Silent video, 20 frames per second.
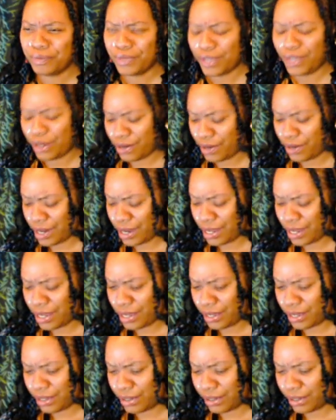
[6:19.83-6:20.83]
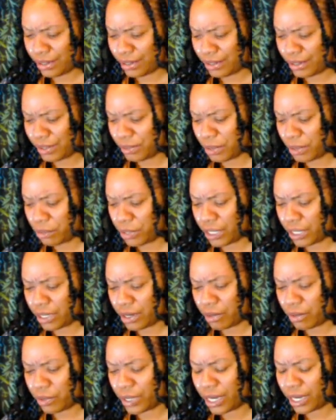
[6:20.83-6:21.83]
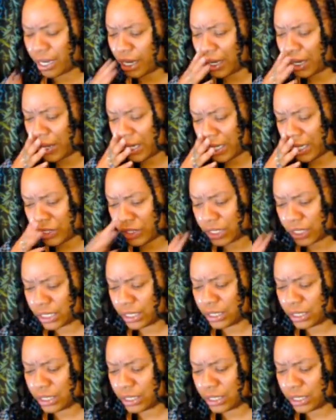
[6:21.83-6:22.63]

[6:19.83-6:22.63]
All right, I'm picking up on the air energy.